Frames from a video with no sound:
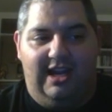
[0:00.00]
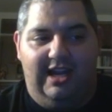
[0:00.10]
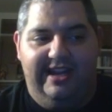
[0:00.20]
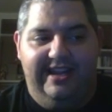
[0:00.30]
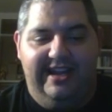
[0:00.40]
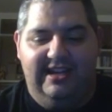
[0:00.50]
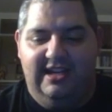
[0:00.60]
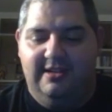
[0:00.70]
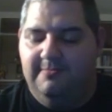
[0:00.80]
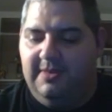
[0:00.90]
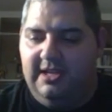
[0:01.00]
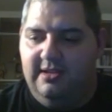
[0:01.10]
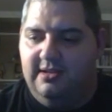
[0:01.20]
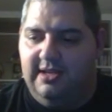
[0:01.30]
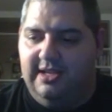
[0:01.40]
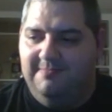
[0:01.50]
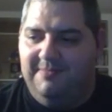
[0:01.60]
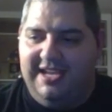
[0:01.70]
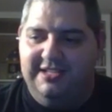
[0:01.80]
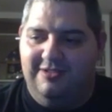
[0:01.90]
in
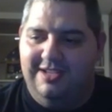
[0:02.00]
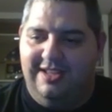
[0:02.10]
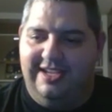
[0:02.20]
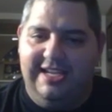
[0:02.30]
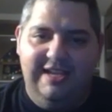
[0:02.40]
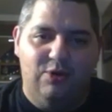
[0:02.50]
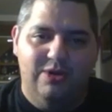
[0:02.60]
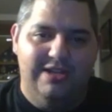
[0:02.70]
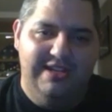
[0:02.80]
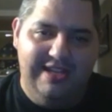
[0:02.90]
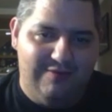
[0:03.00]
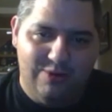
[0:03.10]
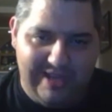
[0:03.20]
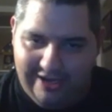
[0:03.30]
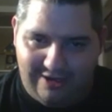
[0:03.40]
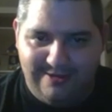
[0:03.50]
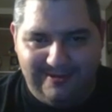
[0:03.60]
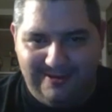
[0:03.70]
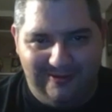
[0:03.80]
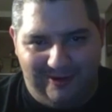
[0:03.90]
basically like Evel Knievel gear,
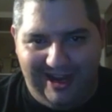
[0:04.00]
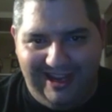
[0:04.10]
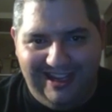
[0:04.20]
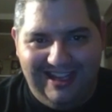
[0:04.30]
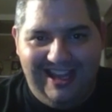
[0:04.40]
right?